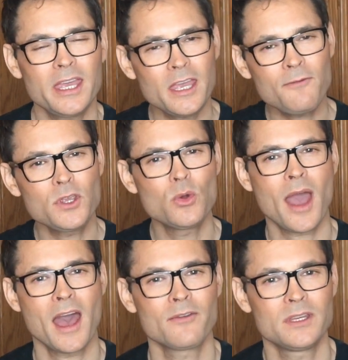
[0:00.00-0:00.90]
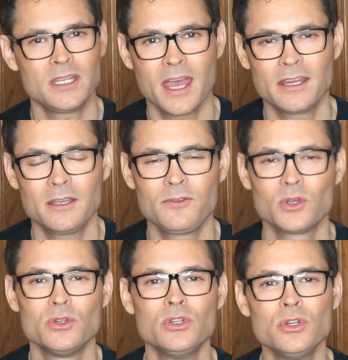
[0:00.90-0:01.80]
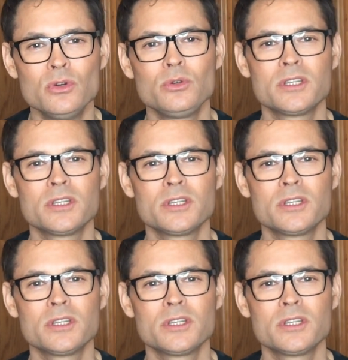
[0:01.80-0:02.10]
If you haven't yet, if you're new